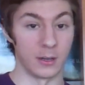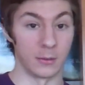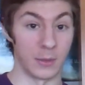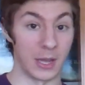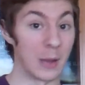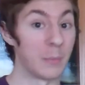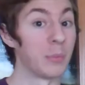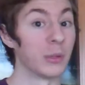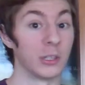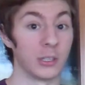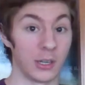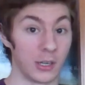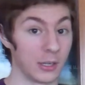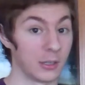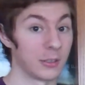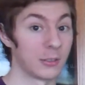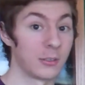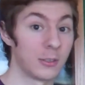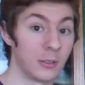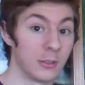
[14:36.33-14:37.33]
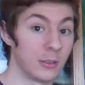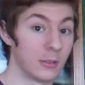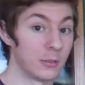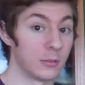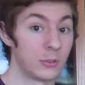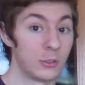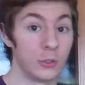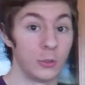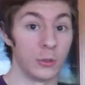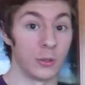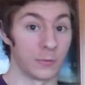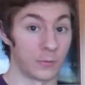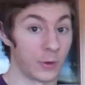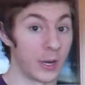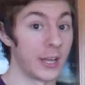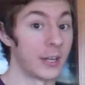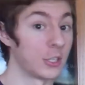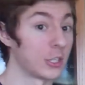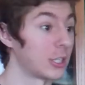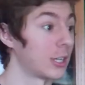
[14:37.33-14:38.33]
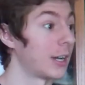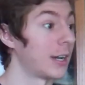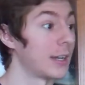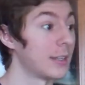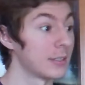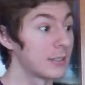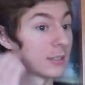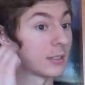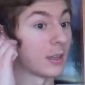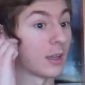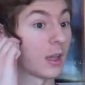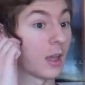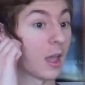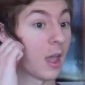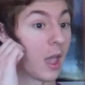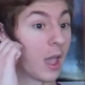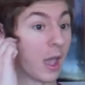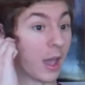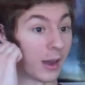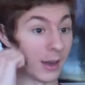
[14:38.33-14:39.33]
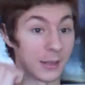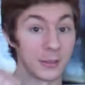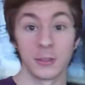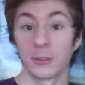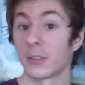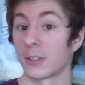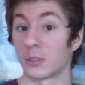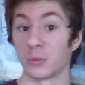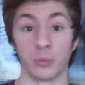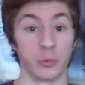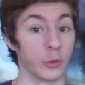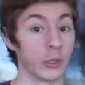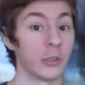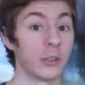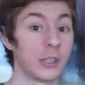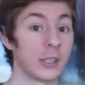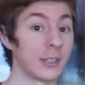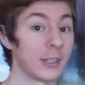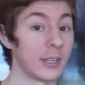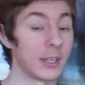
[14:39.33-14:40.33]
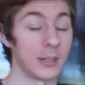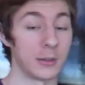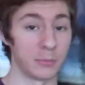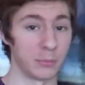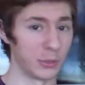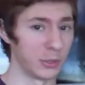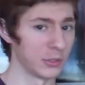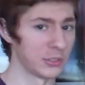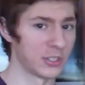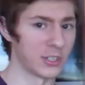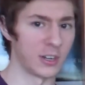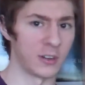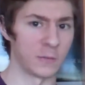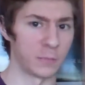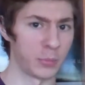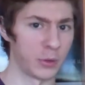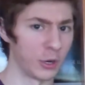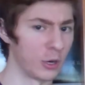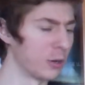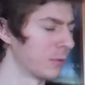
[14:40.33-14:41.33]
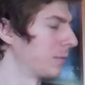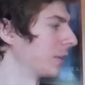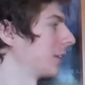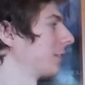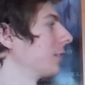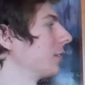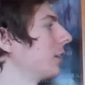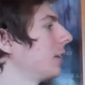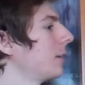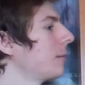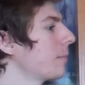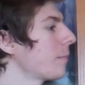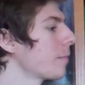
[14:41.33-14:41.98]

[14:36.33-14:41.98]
epilogue to the franchise, and I think that's brilliant, and it pulls it off perfectly.